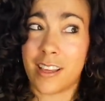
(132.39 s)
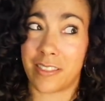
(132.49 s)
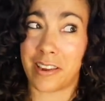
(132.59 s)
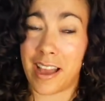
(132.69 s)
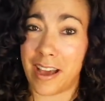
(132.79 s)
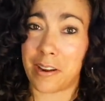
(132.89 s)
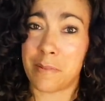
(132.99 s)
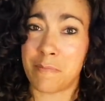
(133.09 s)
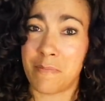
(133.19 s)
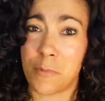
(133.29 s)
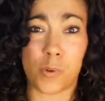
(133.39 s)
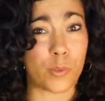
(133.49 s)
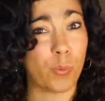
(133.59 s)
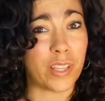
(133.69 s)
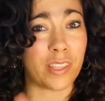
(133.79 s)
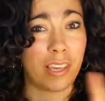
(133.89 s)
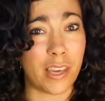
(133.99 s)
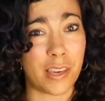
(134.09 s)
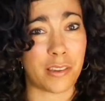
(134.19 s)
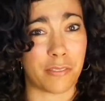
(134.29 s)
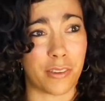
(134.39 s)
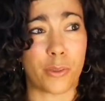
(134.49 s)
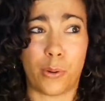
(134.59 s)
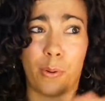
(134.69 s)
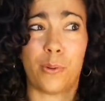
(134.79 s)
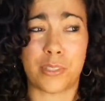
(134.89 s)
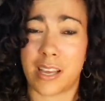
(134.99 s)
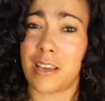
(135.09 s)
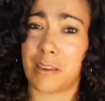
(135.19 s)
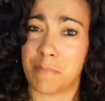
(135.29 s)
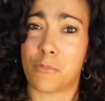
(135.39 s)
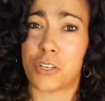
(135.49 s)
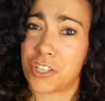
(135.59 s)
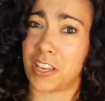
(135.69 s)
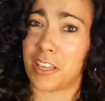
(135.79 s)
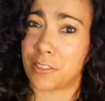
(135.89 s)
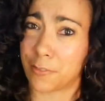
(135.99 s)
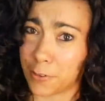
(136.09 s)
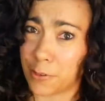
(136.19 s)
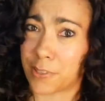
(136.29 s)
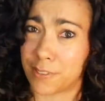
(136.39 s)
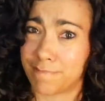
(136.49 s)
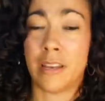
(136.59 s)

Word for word: that Adam was with Eve the whole time when she ate the fruit.